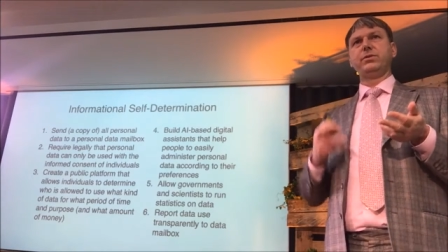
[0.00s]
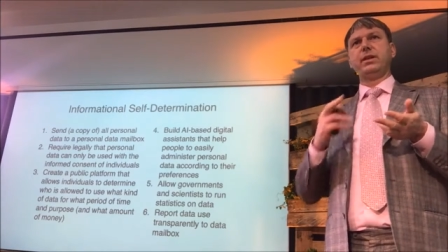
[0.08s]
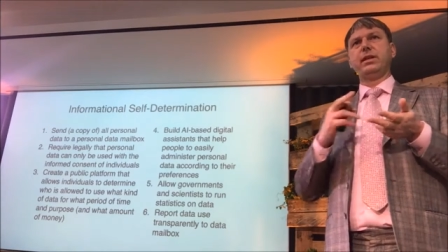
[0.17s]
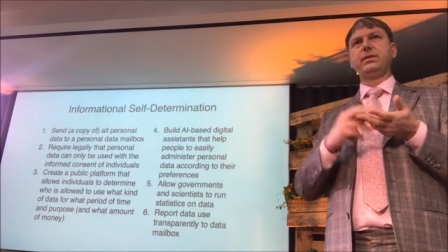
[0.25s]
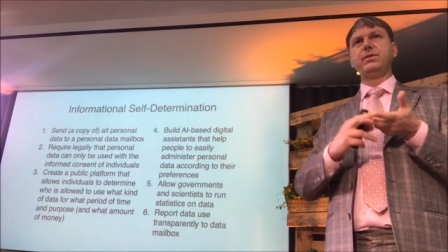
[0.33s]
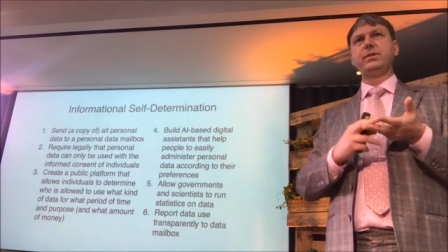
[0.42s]
to
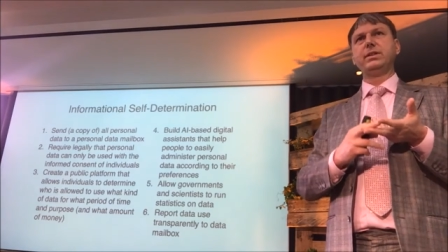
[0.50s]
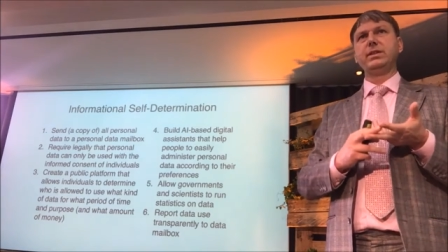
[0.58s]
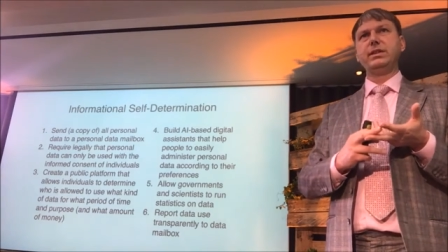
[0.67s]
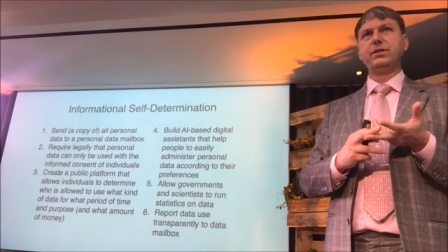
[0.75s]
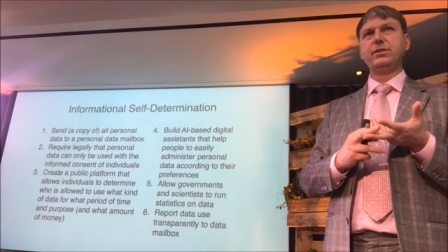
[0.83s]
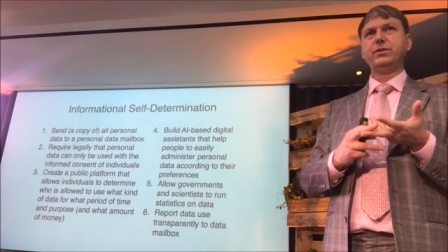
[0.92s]
scientific
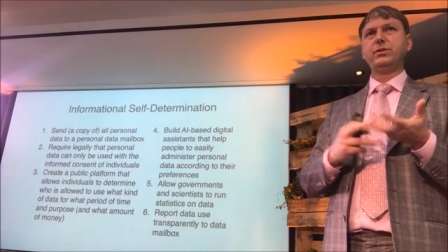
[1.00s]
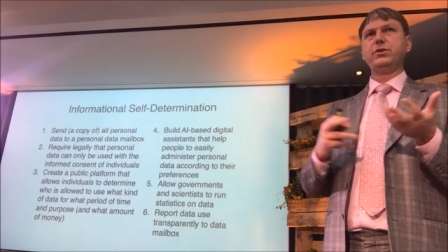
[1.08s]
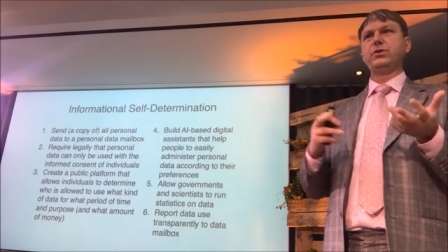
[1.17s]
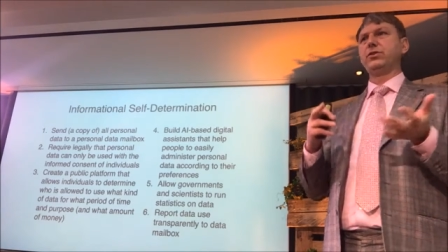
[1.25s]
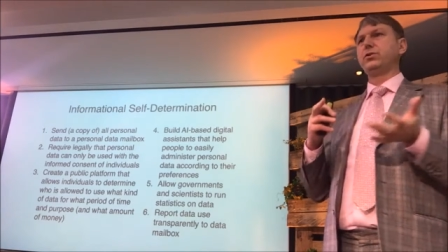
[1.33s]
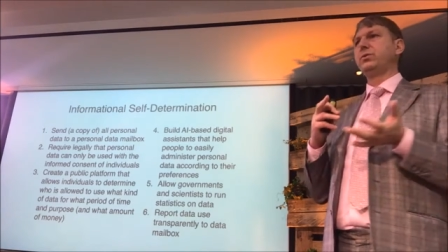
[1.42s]

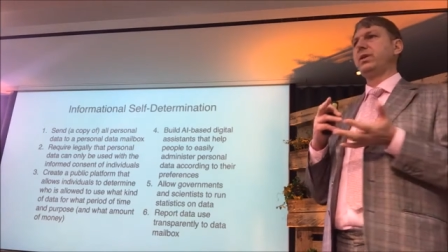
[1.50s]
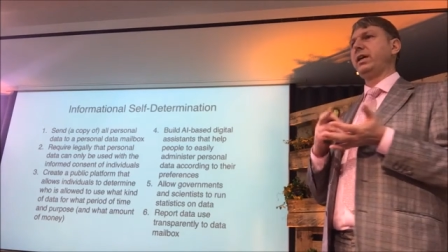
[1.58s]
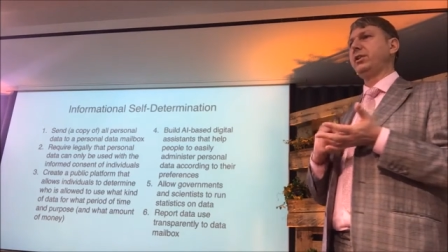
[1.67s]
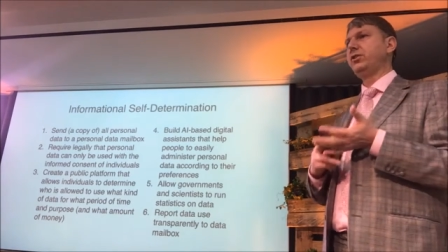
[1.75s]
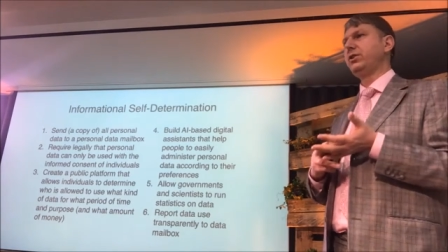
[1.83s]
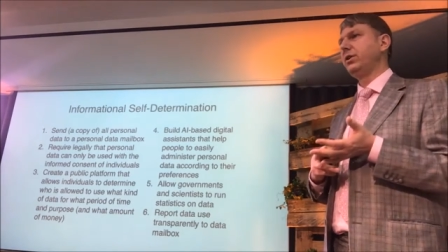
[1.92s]
institutions, to
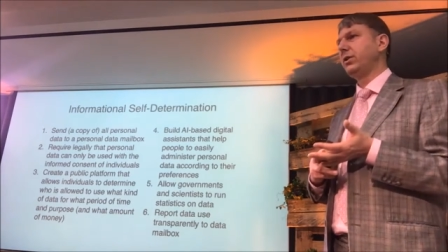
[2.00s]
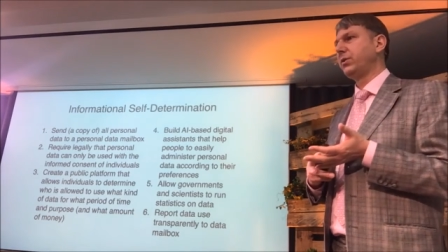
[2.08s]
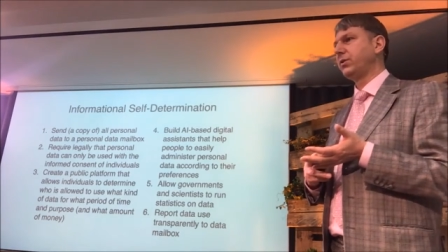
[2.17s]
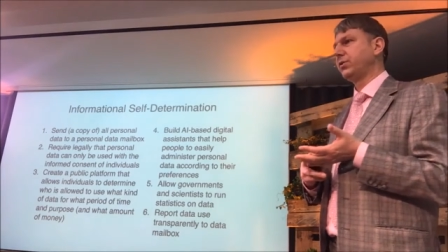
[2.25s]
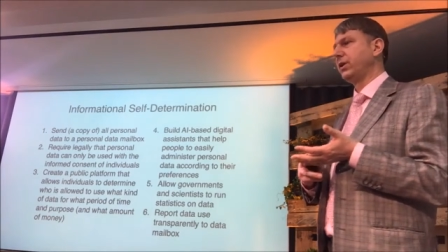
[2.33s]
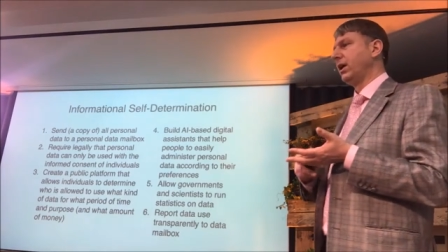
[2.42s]

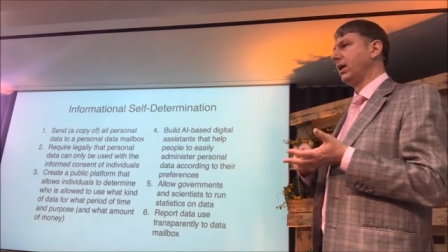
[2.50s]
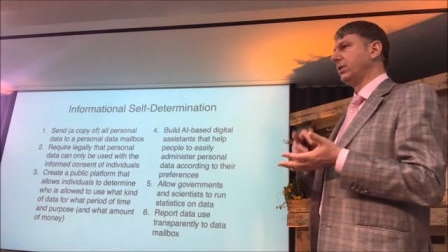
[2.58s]
NGOs,